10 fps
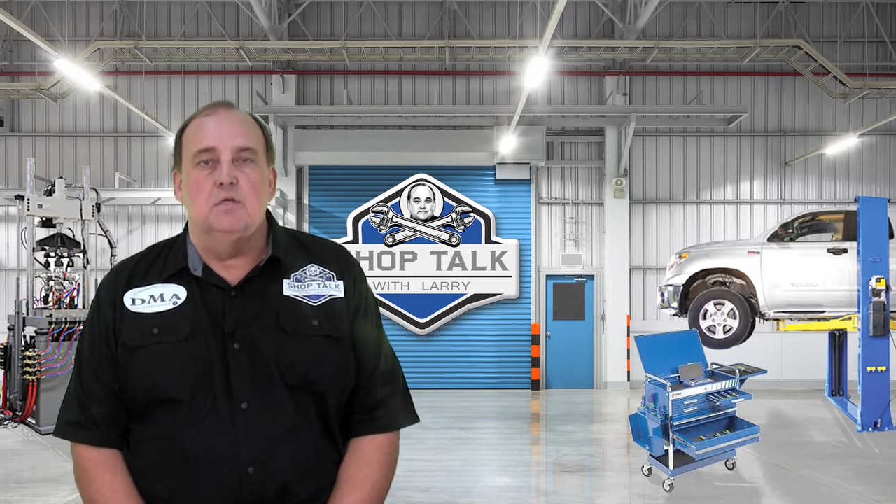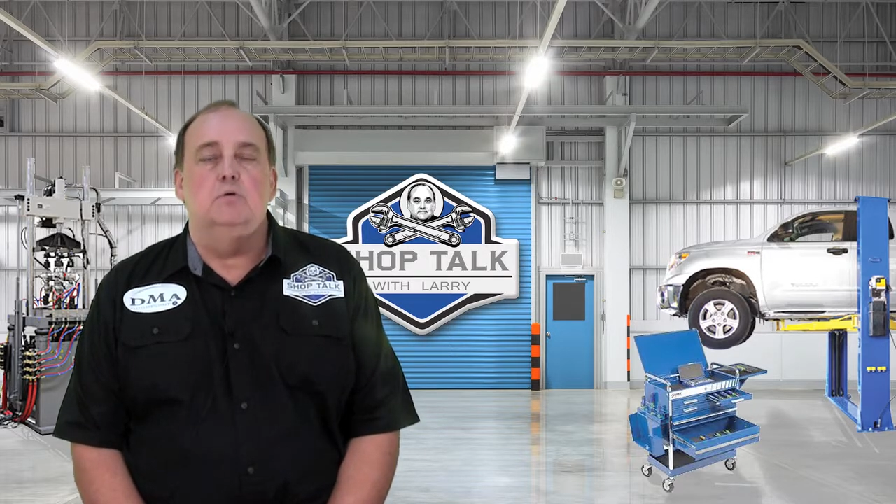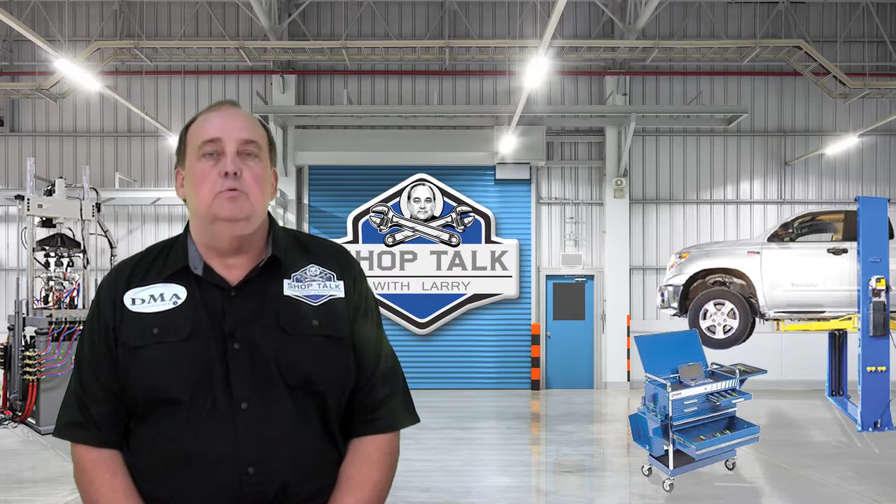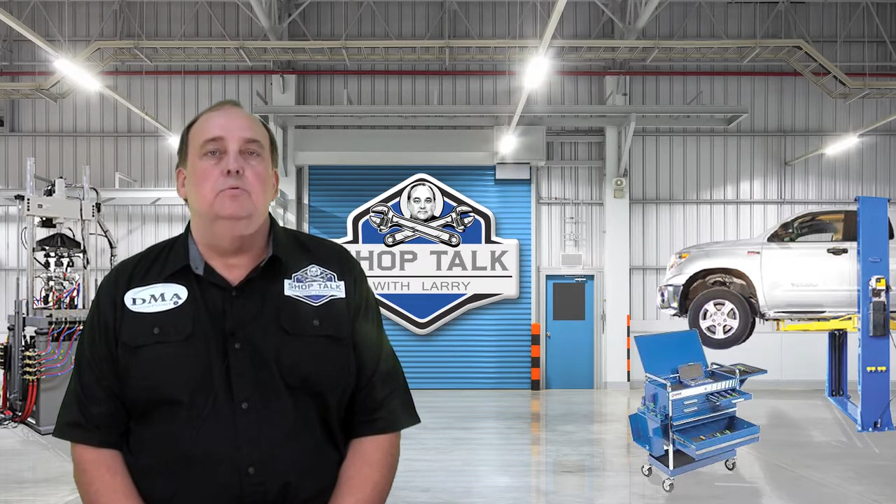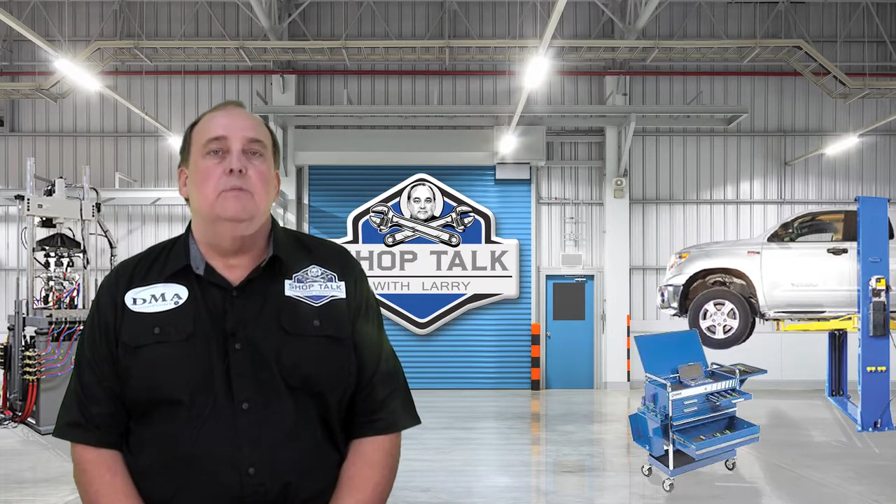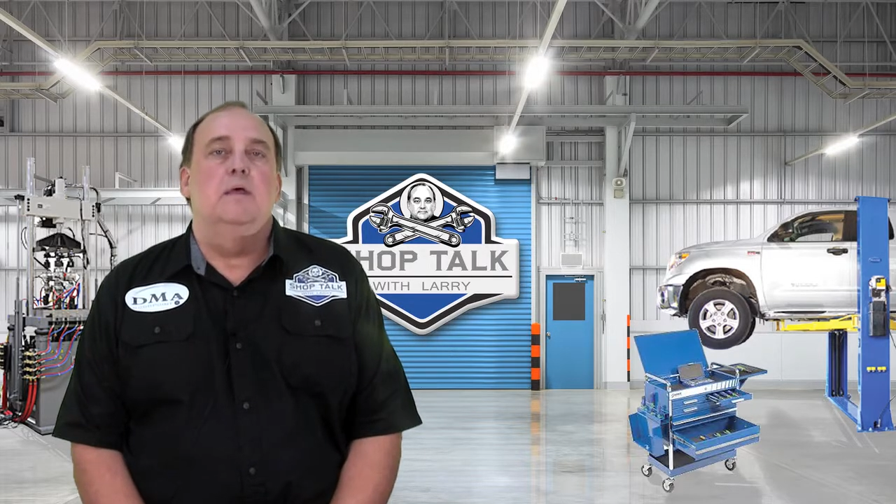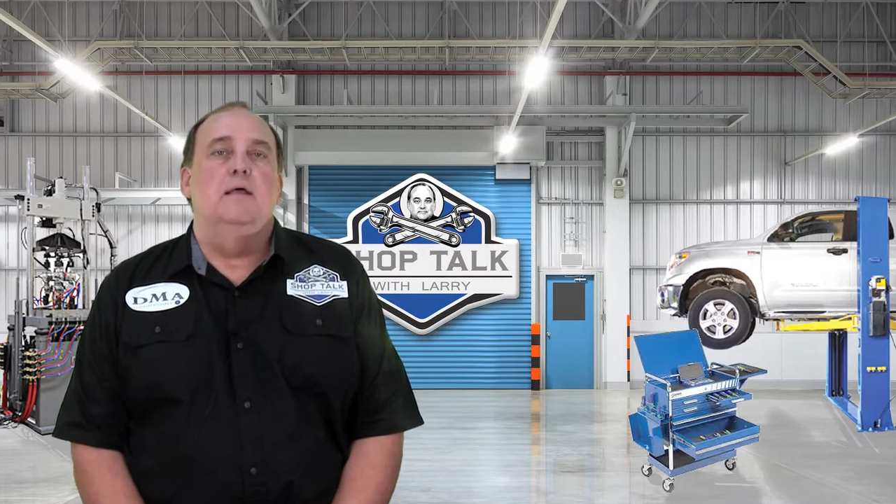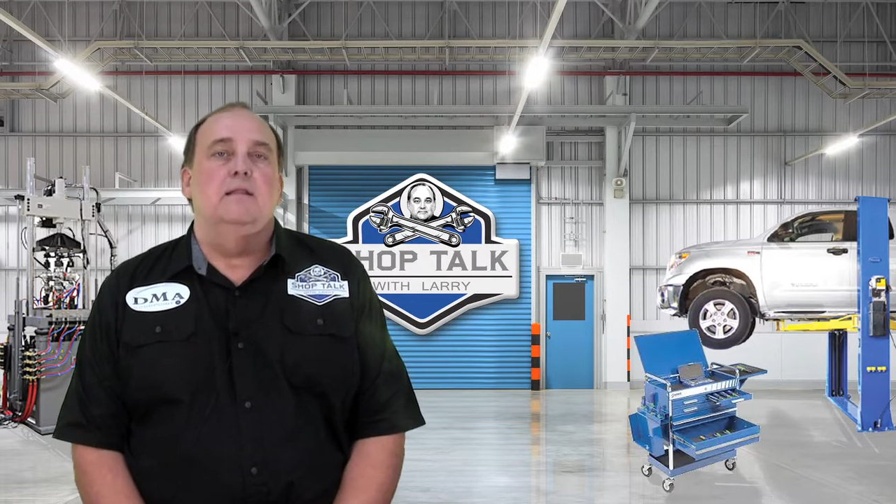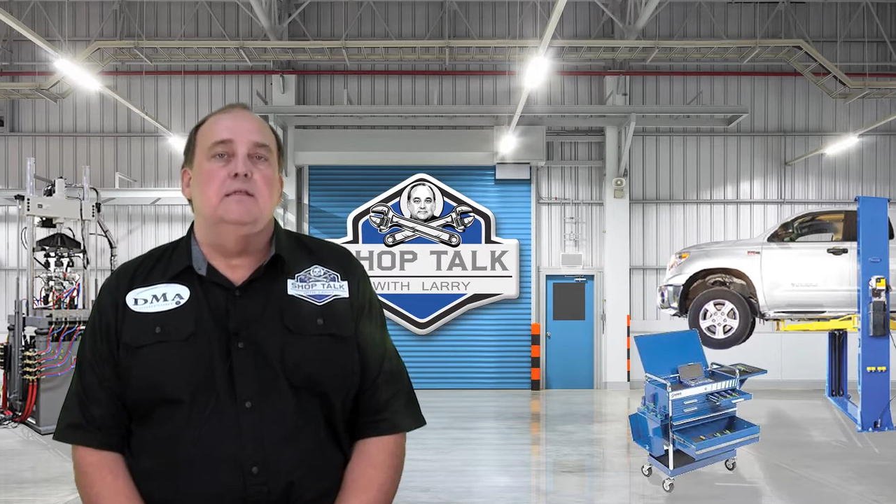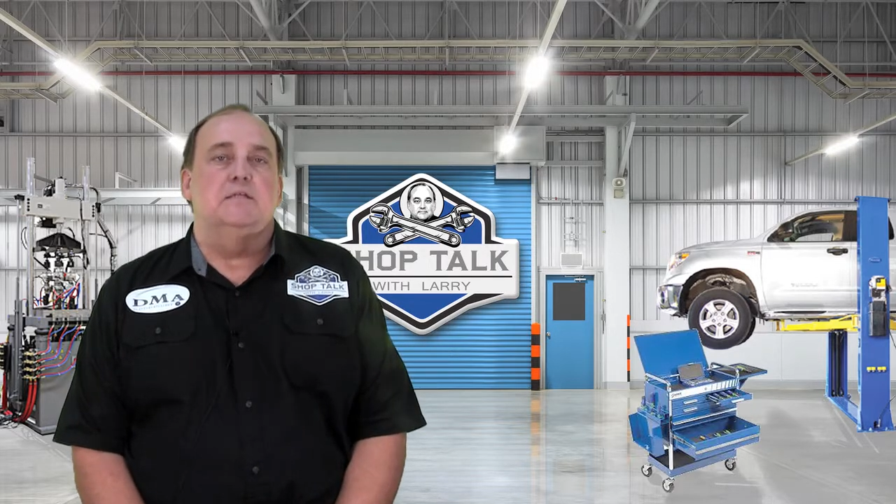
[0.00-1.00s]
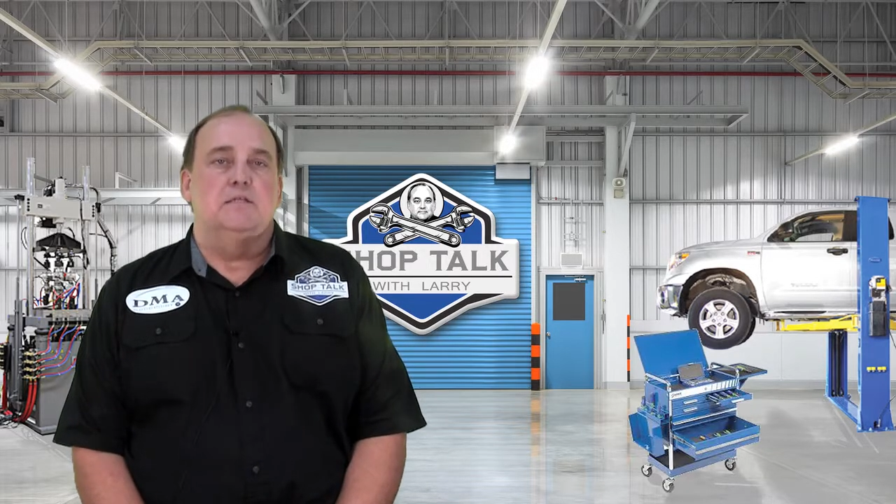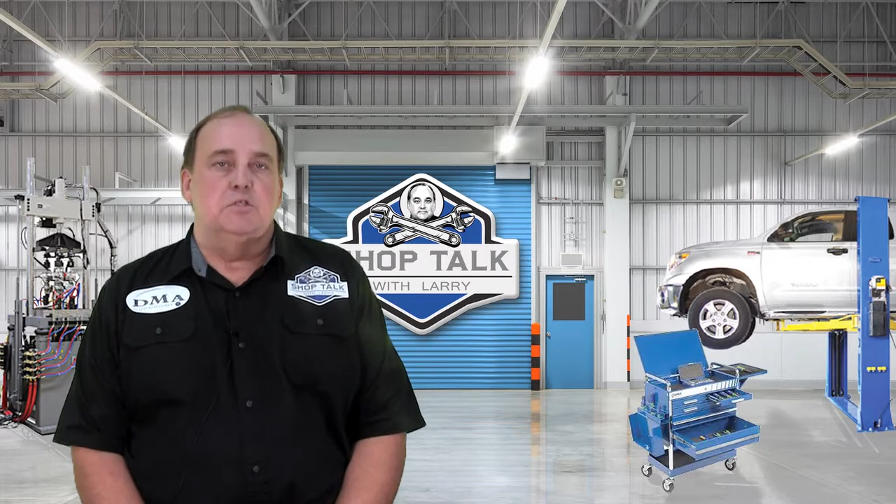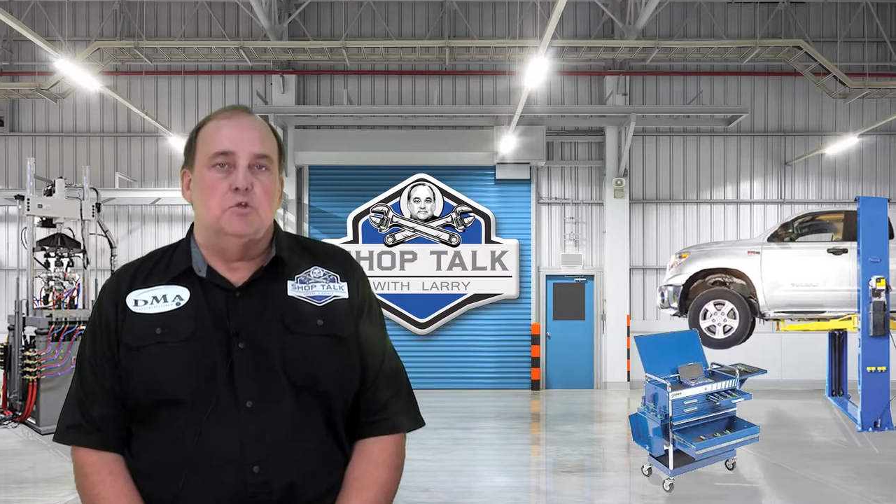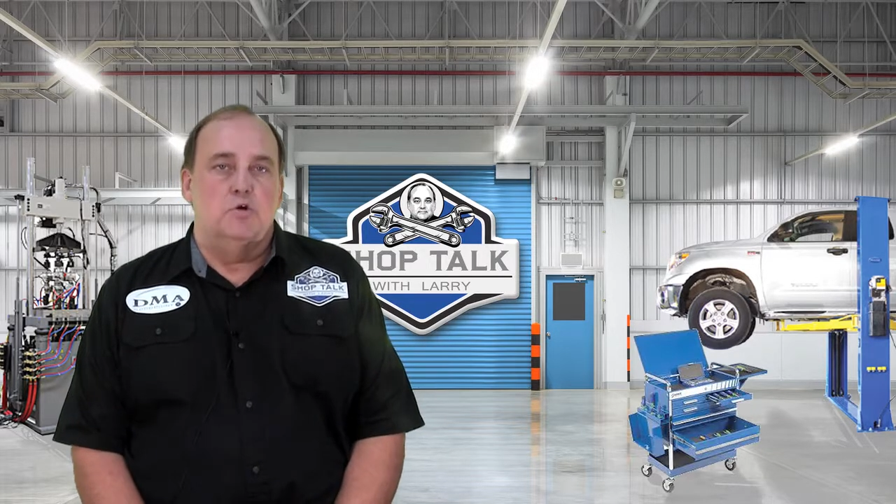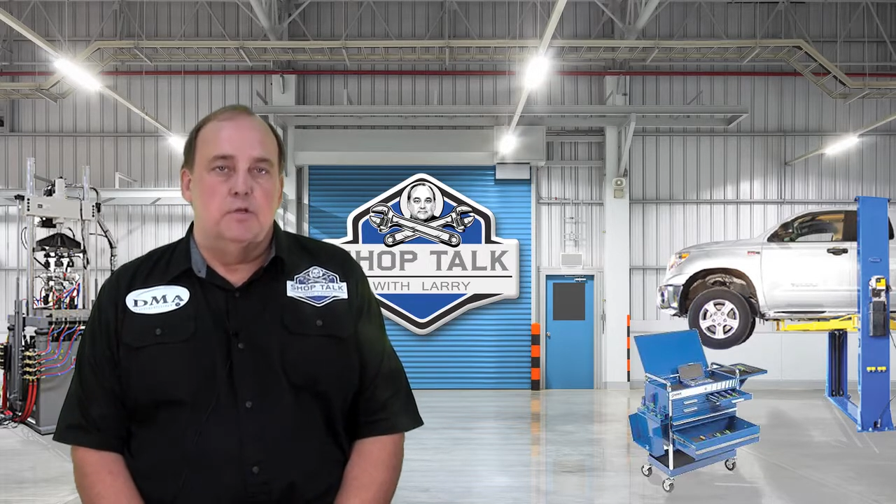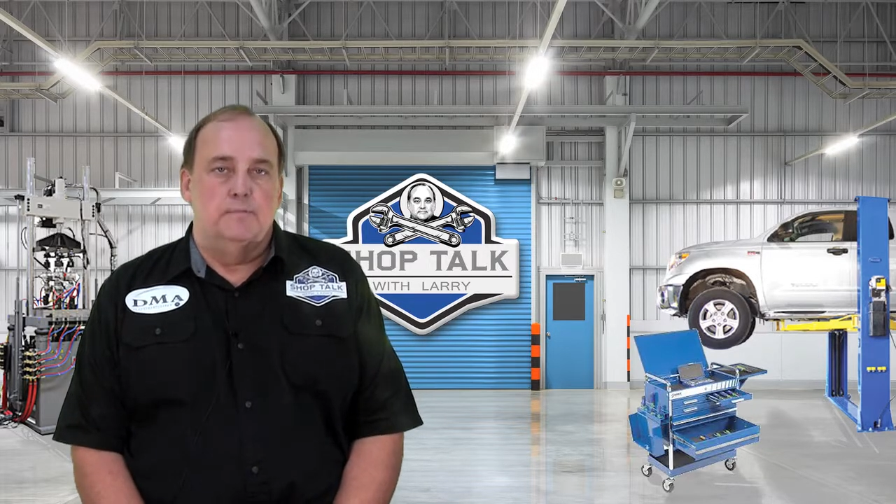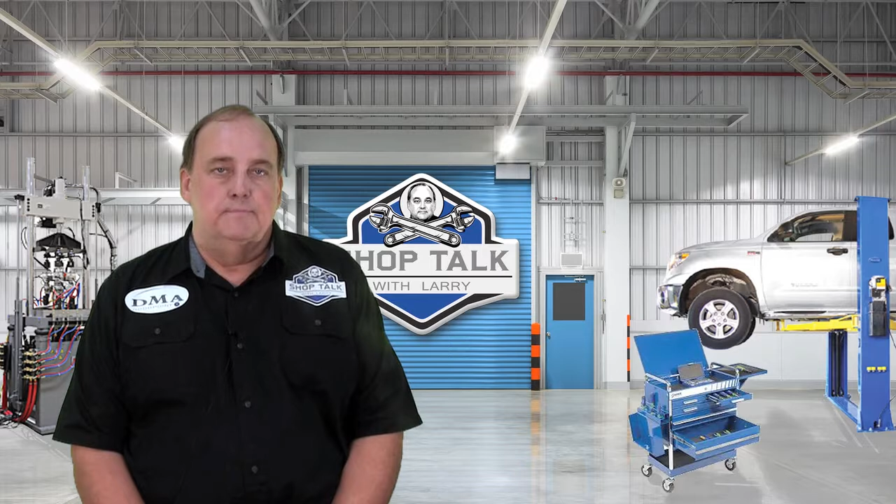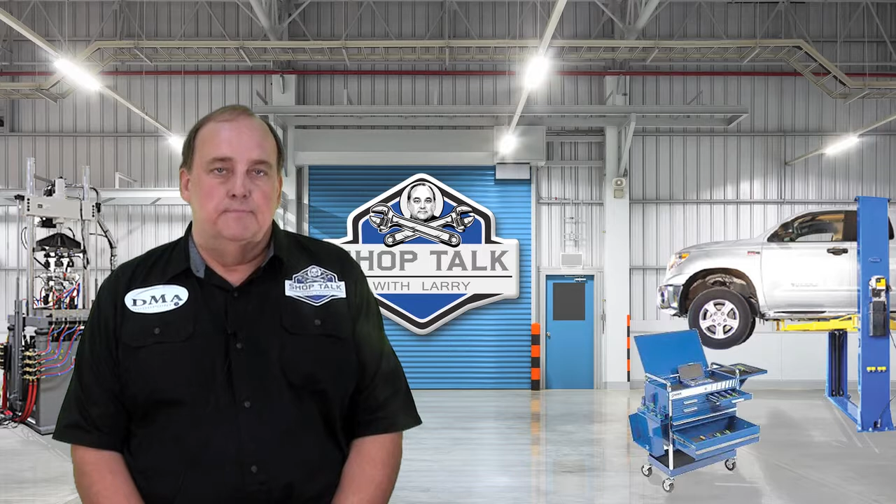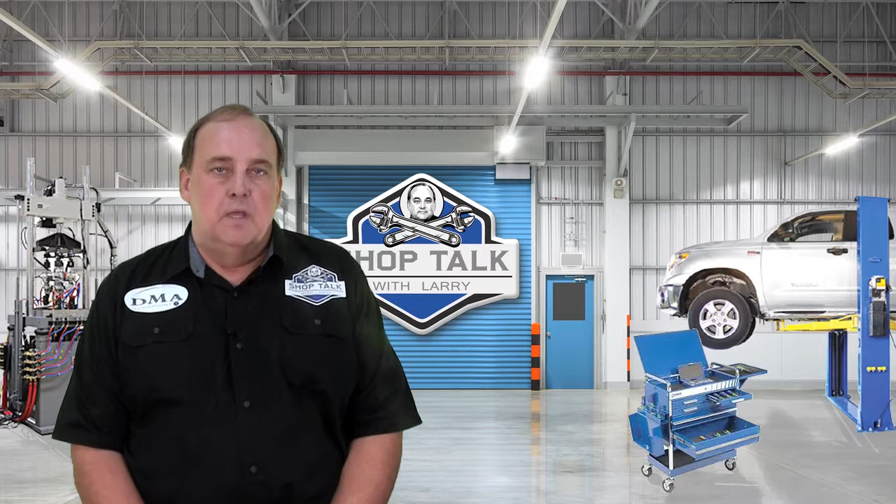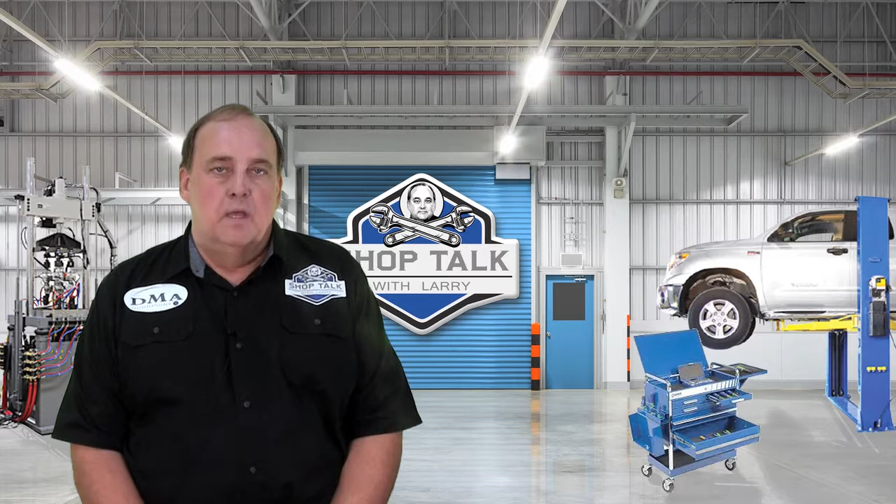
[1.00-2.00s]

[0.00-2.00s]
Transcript: So let's get started.